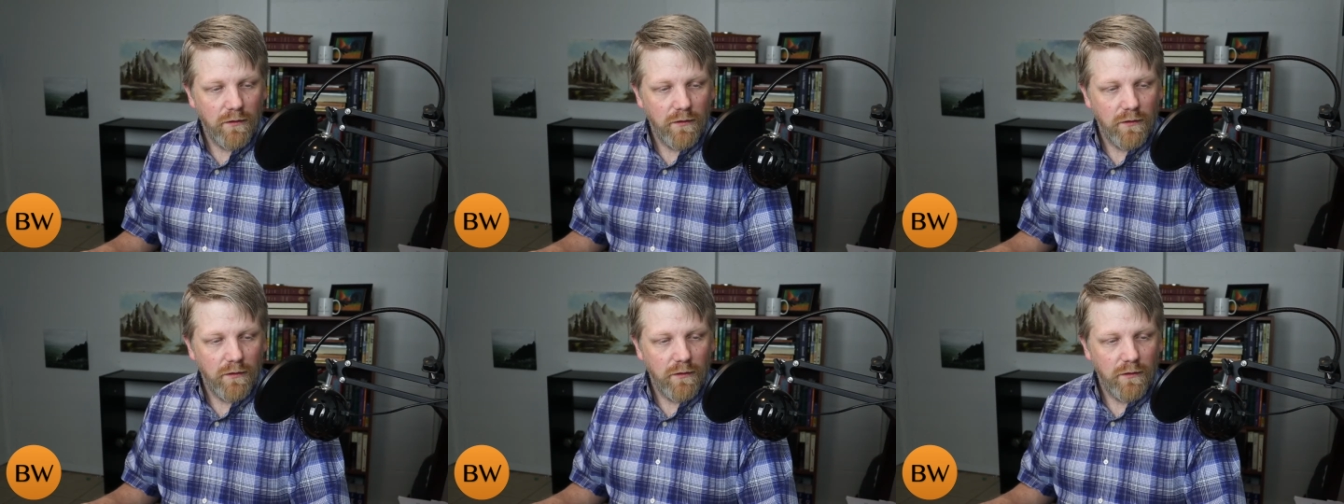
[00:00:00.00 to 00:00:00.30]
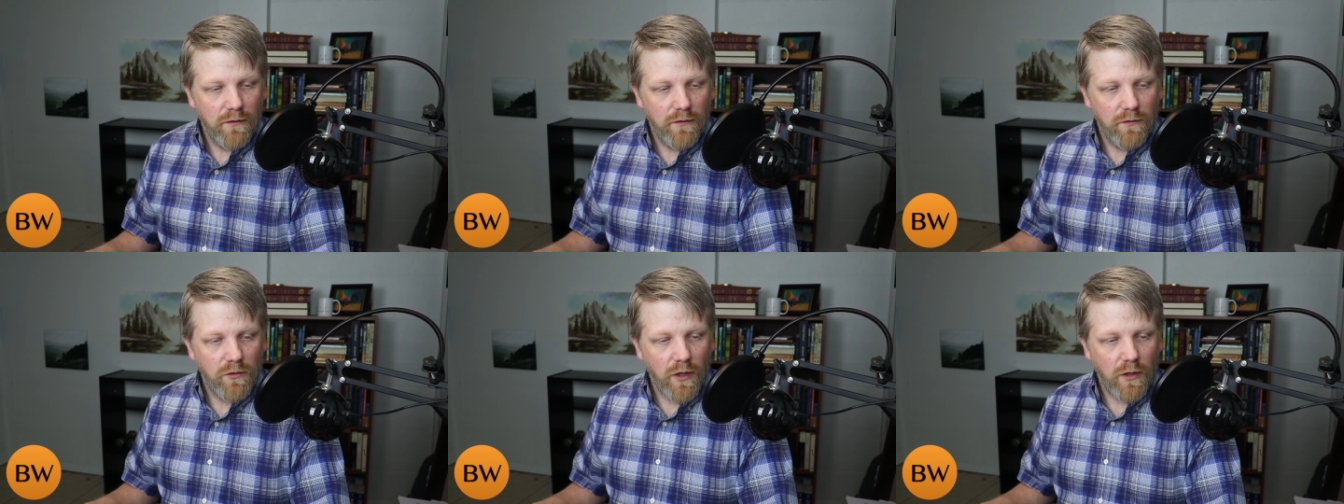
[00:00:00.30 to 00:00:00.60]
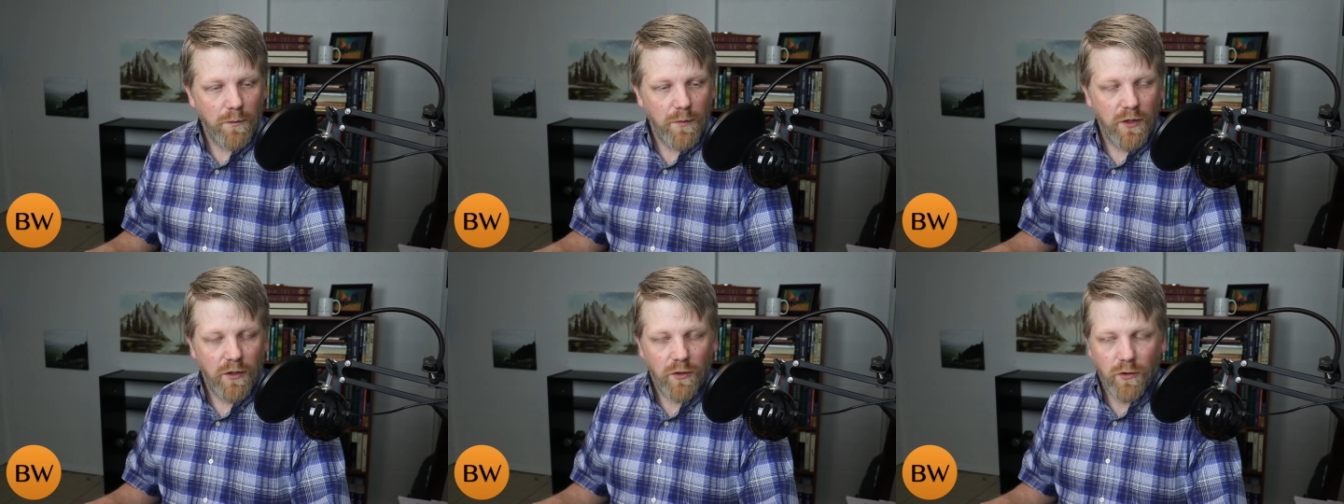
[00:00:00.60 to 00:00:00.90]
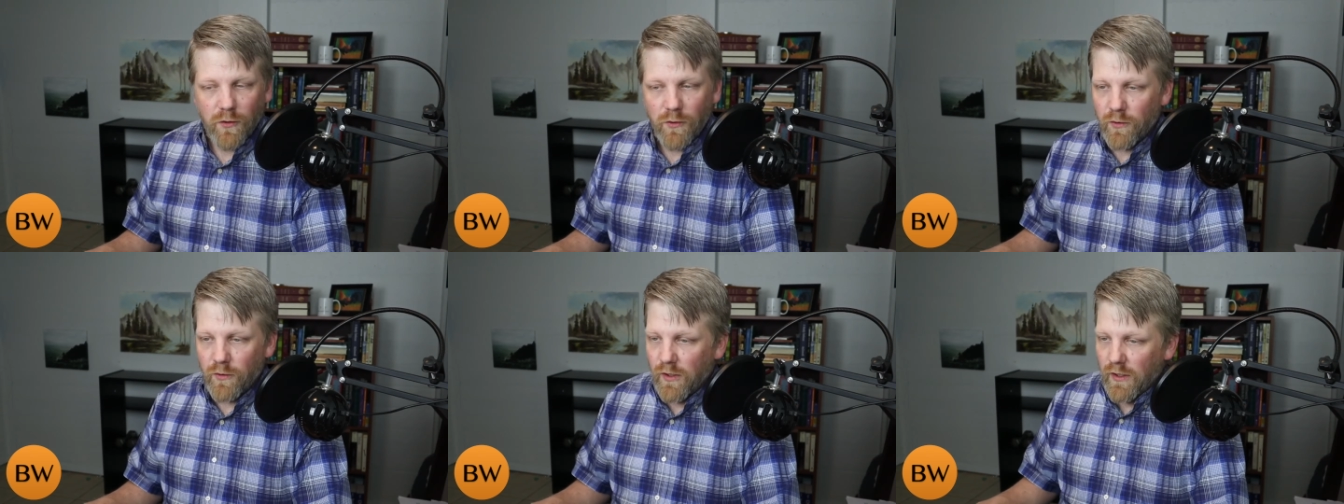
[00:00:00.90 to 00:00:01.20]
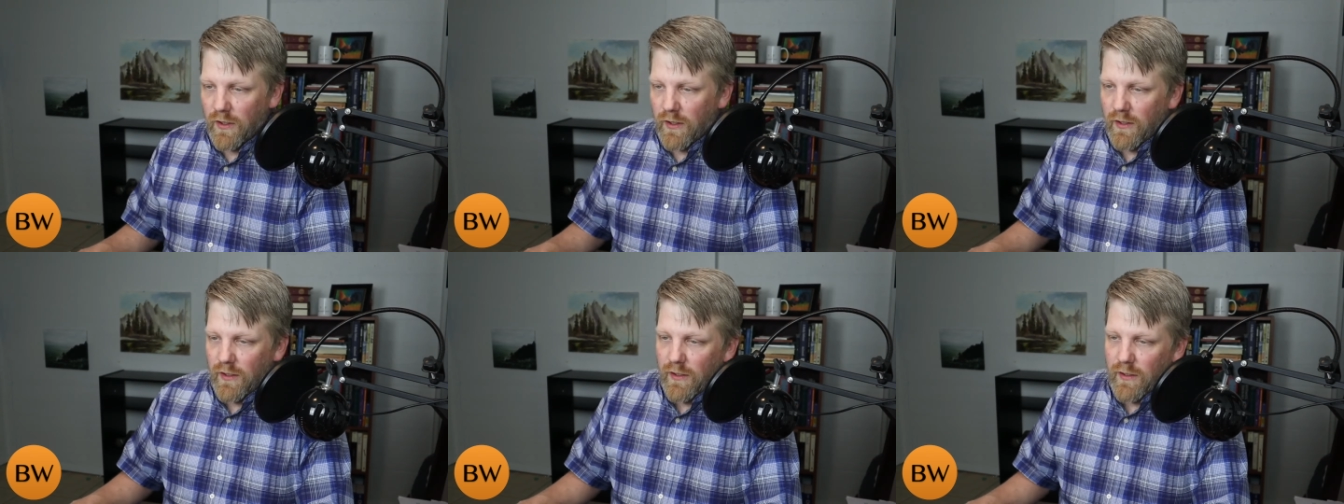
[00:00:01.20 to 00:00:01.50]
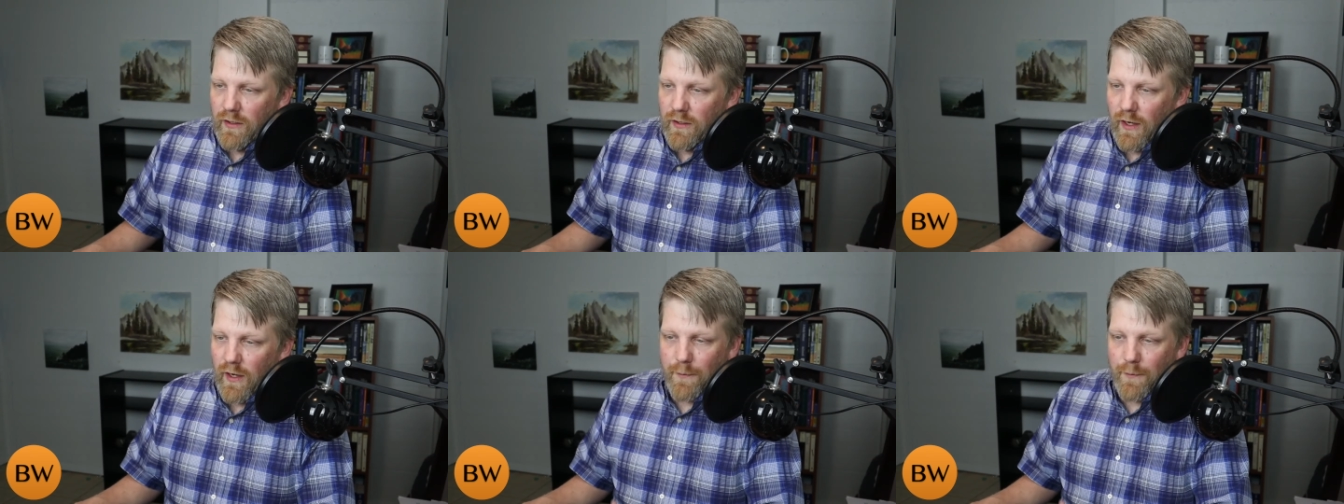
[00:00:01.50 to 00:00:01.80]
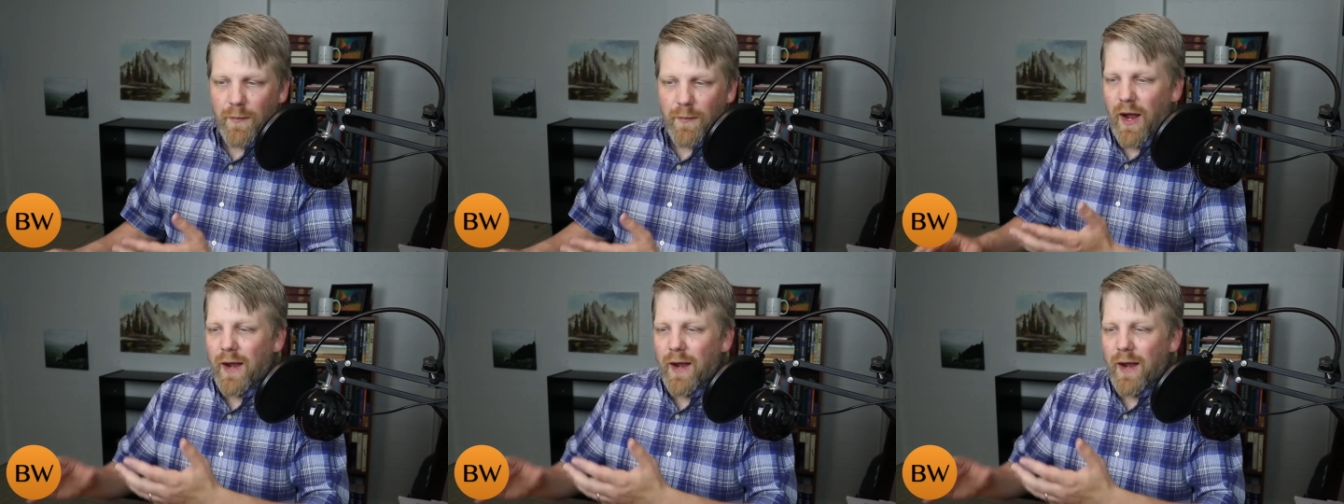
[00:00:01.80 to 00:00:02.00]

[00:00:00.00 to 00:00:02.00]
the gentleman who I'm,